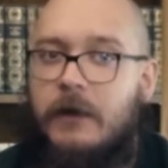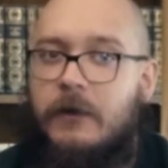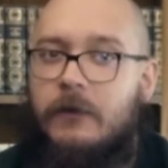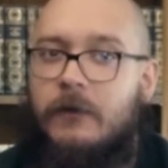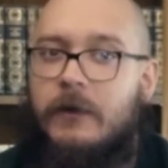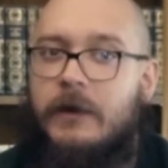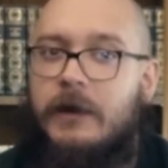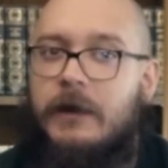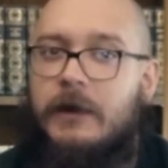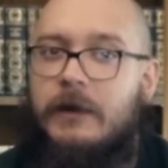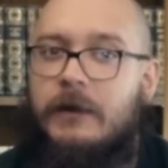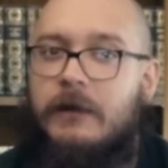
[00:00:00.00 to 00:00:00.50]

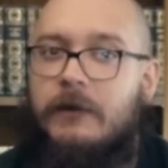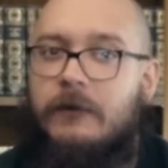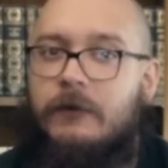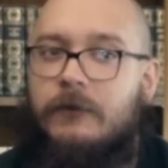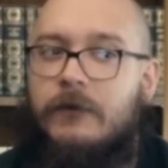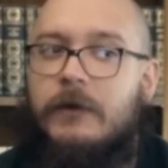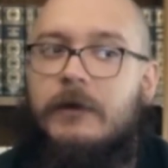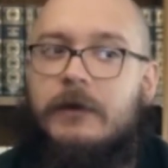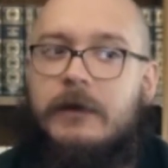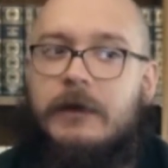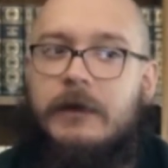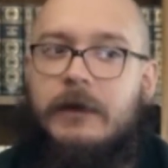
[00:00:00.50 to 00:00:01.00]
when
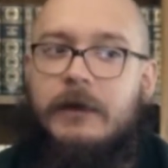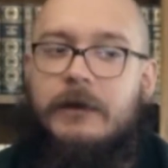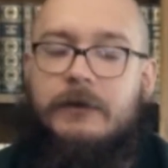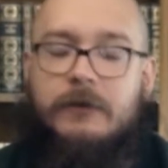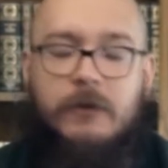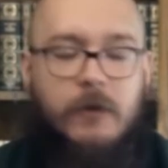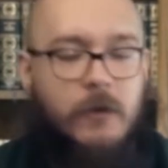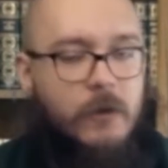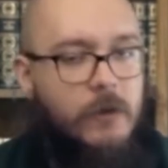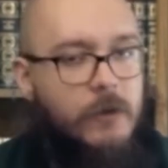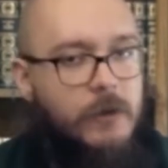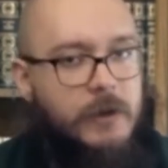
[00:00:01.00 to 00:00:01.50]
really its
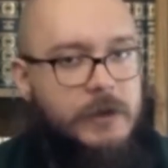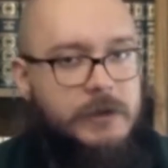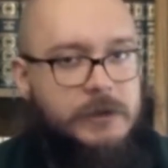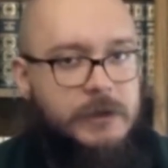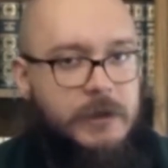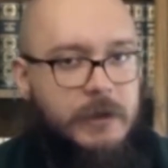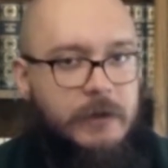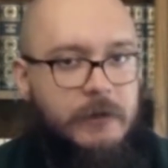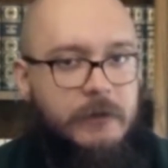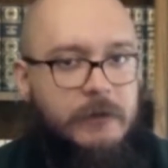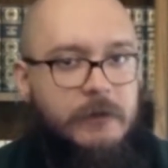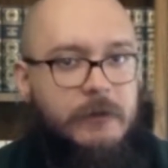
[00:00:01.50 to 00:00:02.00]

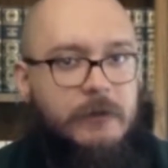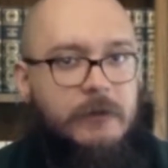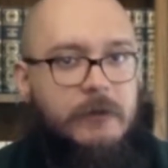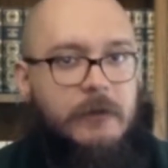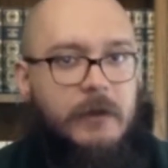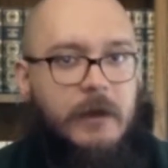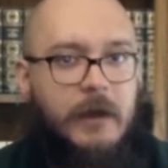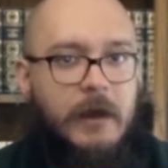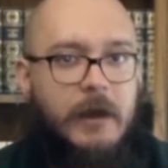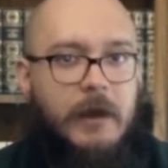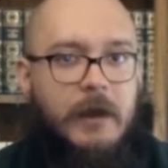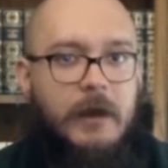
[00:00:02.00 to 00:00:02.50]
origins
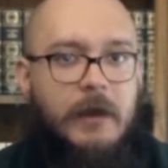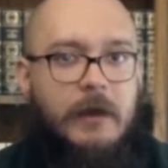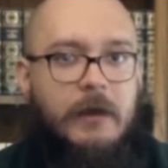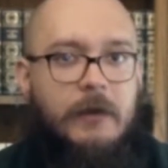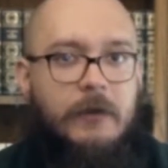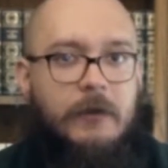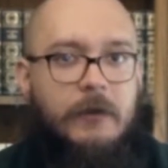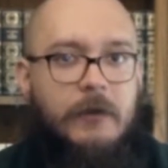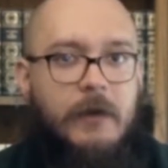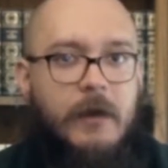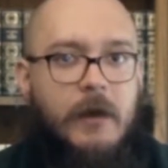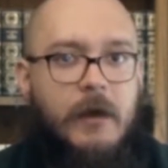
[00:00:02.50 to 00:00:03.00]

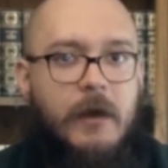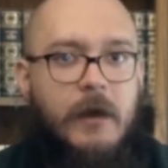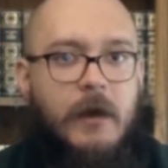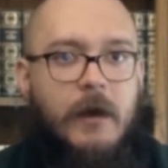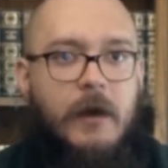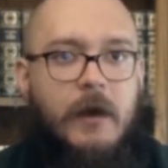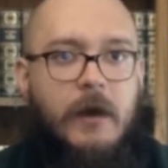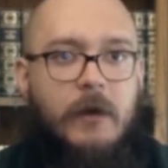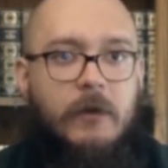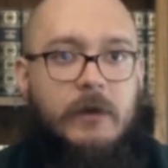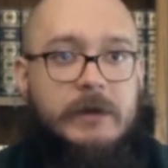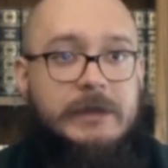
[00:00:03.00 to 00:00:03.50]
and
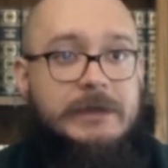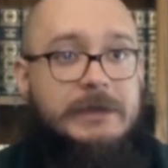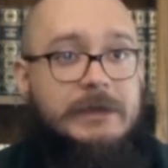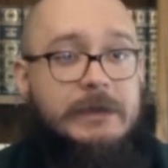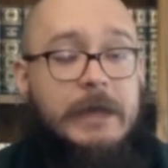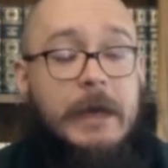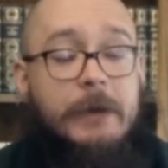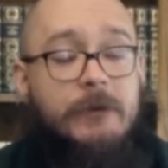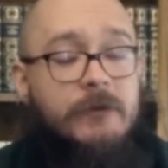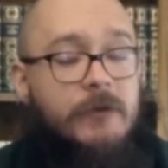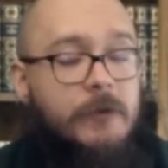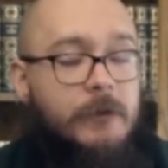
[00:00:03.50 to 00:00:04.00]
what
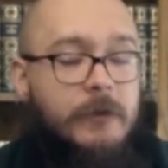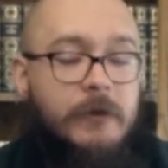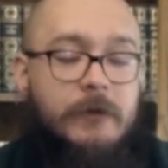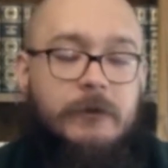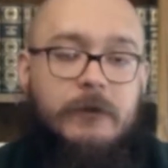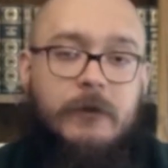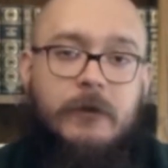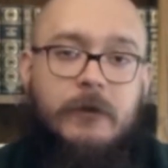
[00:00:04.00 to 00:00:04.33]
stemmed from those